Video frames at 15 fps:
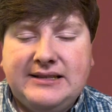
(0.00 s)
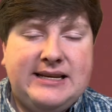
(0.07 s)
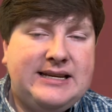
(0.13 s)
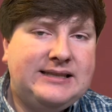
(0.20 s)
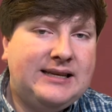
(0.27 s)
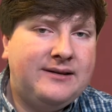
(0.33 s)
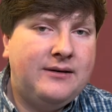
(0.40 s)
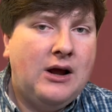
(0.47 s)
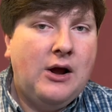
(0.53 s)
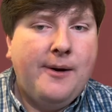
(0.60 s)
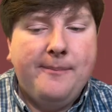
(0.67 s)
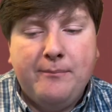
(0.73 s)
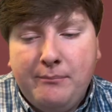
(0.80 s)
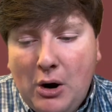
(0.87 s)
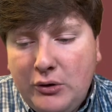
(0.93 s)
season.
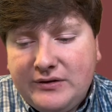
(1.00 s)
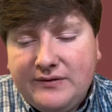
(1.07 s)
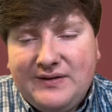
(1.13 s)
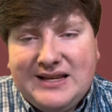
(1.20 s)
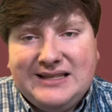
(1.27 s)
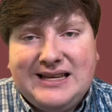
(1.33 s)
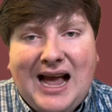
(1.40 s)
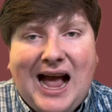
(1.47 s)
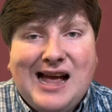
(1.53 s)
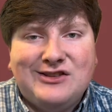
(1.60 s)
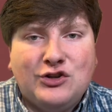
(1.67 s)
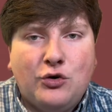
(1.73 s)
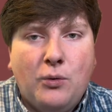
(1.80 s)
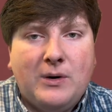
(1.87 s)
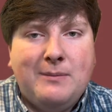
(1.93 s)
Both of these
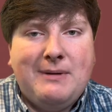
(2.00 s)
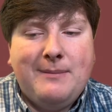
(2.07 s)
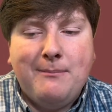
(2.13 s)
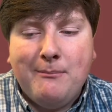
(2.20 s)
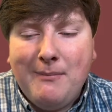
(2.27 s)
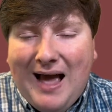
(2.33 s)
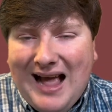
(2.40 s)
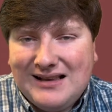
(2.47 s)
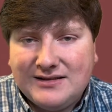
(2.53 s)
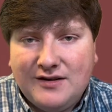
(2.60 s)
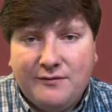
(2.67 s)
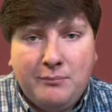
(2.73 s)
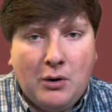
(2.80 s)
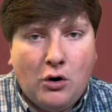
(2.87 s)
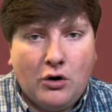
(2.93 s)
guys are going to be
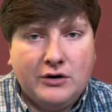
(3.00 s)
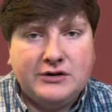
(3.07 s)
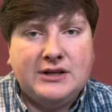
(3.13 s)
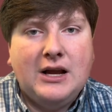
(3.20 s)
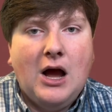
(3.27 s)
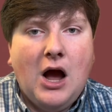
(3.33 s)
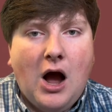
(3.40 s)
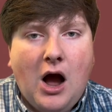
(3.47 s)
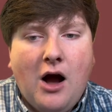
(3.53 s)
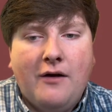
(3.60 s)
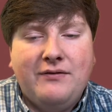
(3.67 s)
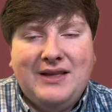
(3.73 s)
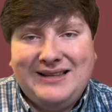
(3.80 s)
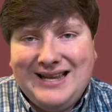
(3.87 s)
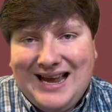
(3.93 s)
massive parts
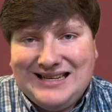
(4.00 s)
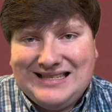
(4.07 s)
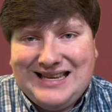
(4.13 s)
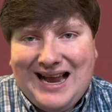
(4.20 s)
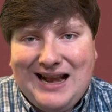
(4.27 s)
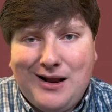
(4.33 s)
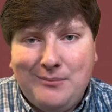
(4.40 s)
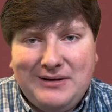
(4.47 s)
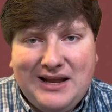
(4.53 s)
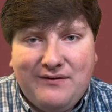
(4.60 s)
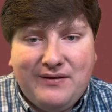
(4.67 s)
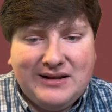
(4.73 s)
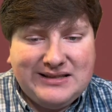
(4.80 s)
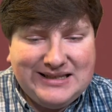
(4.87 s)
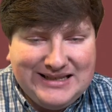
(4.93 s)
of the Texas A&M
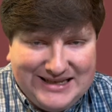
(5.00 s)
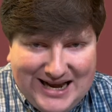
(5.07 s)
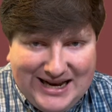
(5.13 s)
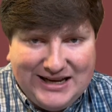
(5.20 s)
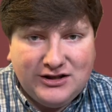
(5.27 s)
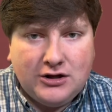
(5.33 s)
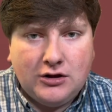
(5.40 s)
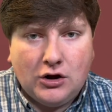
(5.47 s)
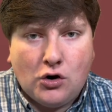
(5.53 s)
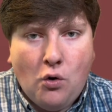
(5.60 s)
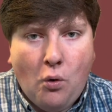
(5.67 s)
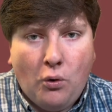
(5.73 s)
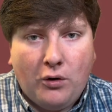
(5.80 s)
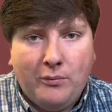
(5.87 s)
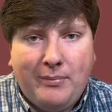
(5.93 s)
defense getting to the
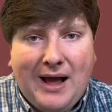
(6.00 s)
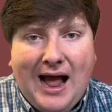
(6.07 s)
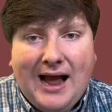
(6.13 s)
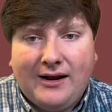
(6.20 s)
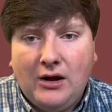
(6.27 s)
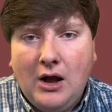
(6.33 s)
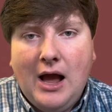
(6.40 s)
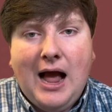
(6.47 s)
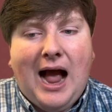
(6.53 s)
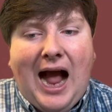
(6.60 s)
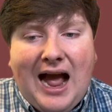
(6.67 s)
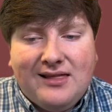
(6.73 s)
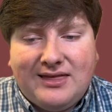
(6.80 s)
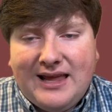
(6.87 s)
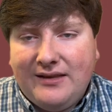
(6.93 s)
quarterback.
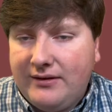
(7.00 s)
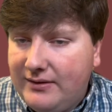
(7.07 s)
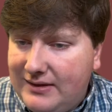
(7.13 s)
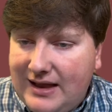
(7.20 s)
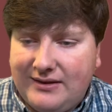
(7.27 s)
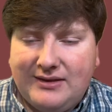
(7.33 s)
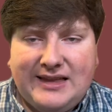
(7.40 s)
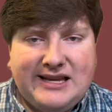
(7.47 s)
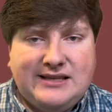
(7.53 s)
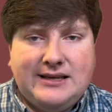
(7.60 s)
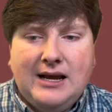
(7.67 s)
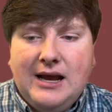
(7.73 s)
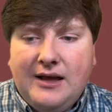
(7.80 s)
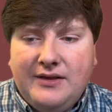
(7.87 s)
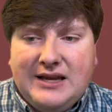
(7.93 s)
I think that
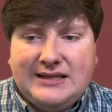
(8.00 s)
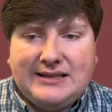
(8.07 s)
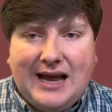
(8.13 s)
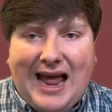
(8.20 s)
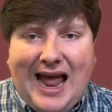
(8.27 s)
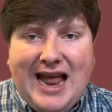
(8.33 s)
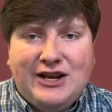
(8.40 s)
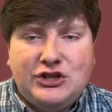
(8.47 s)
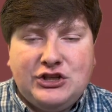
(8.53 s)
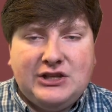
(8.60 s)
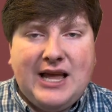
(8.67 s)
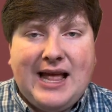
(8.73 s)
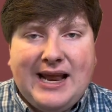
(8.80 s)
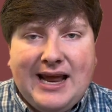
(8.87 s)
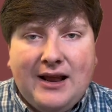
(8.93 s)
this
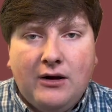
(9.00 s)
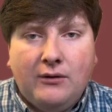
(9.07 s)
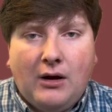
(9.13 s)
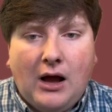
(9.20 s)
edge-setting